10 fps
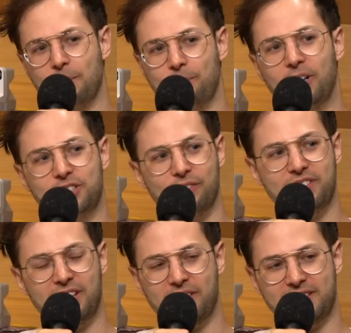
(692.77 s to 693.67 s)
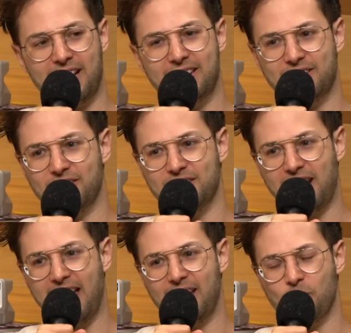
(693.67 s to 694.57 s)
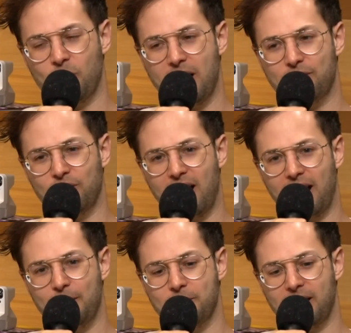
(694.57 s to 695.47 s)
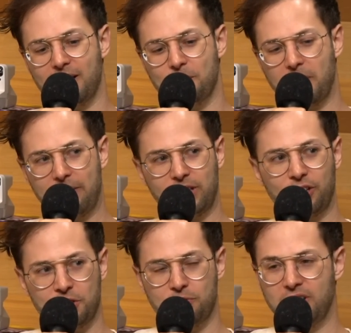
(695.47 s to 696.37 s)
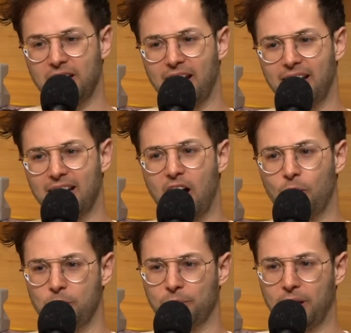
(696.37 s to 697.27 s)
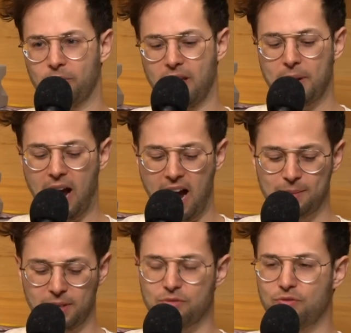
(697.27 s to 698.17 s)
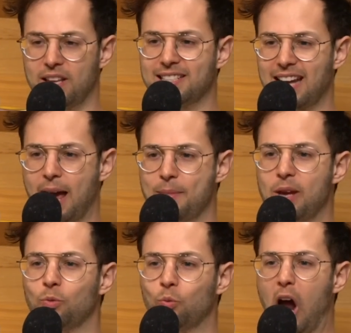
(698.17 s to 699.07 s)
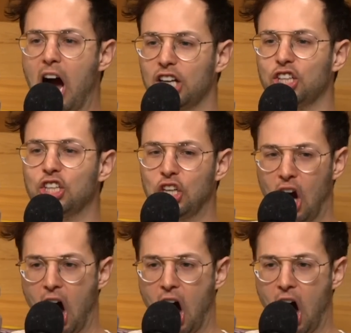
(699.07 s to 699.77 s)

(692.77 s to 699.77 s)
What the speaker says: a bunch of synthesizers, and whenever I'm having a goofy day, I'll be playing with them, and I am convinced I'm a rock god.